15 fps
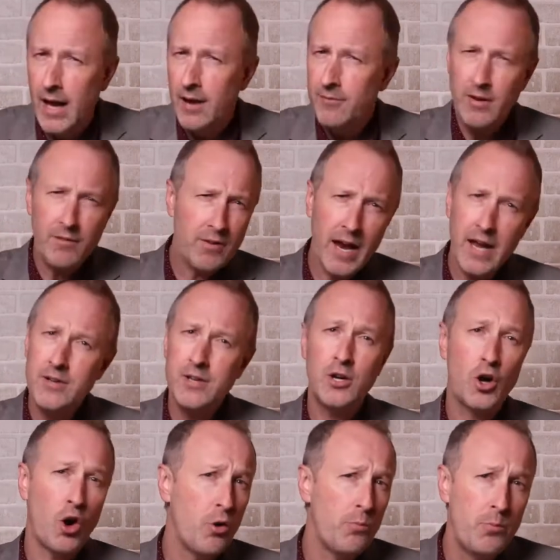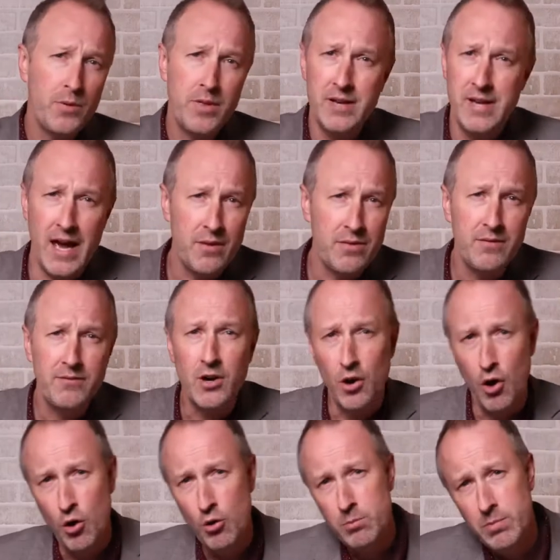Have you ever had to cope with the death of
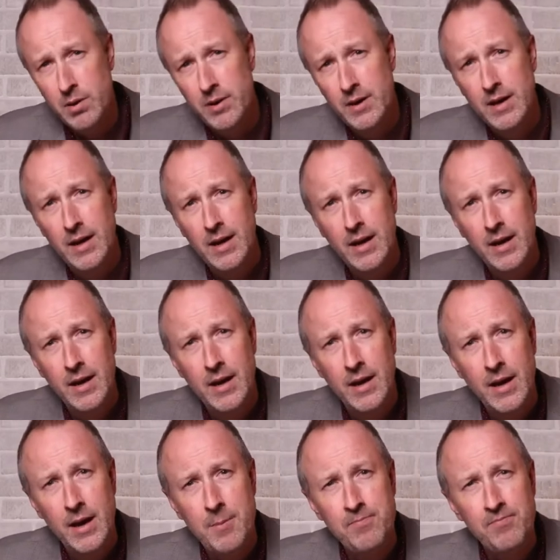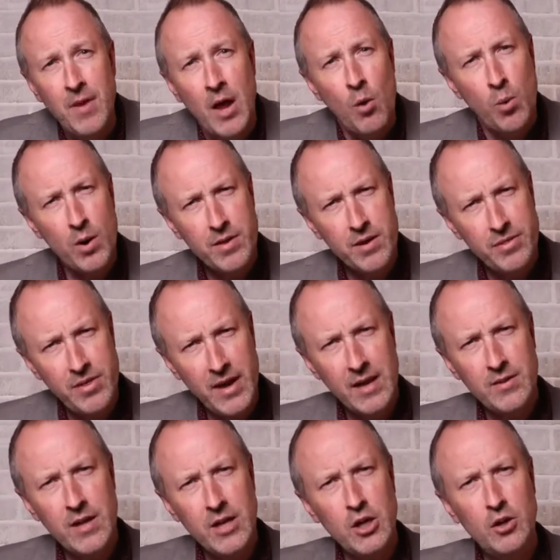your hope? Where the
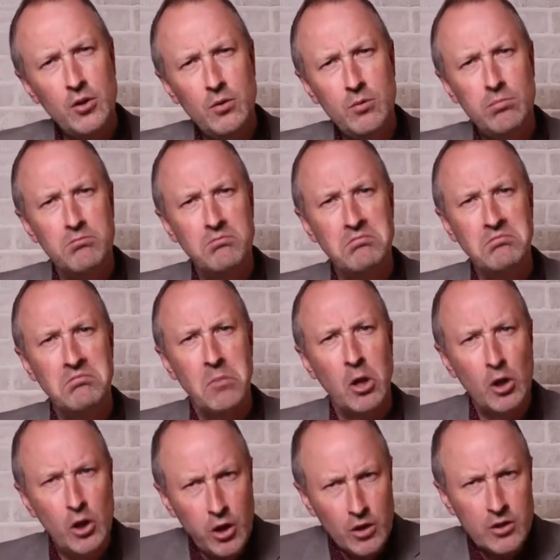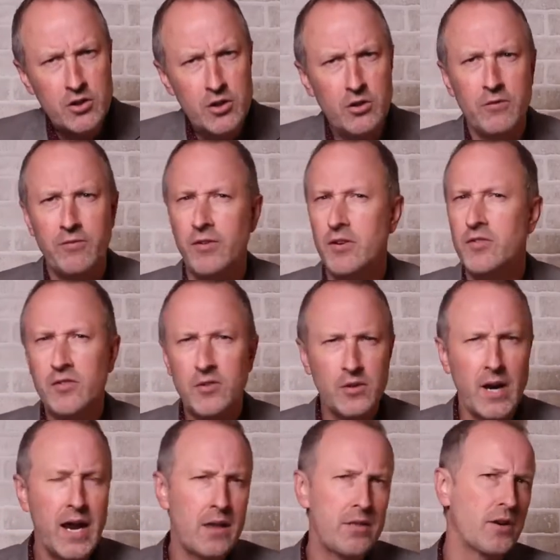thing that you look to for
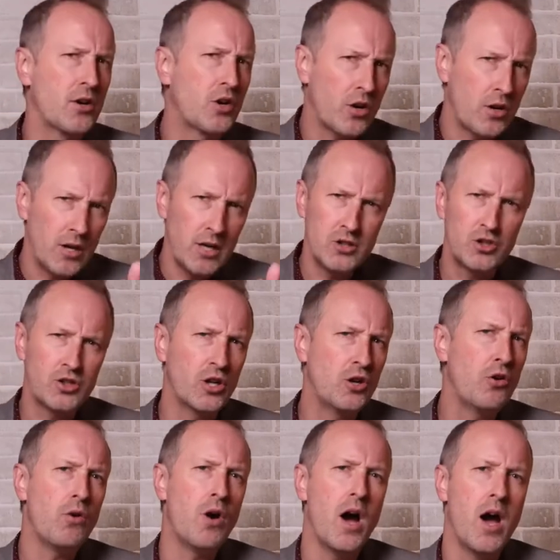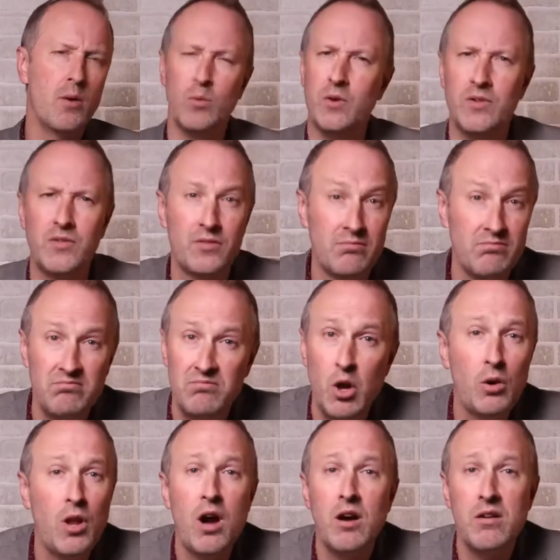strength and courage to go on was
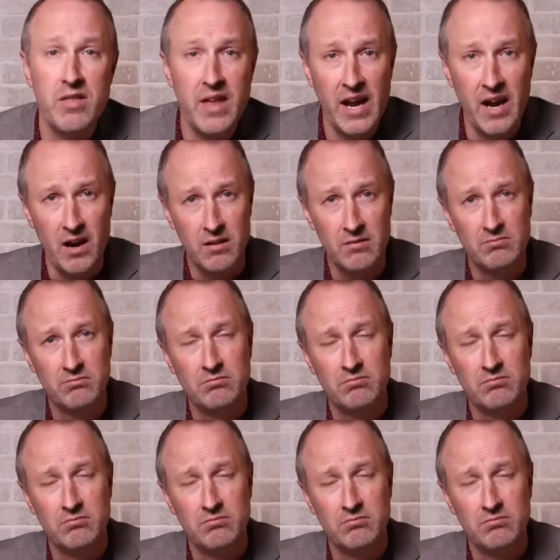no longer there?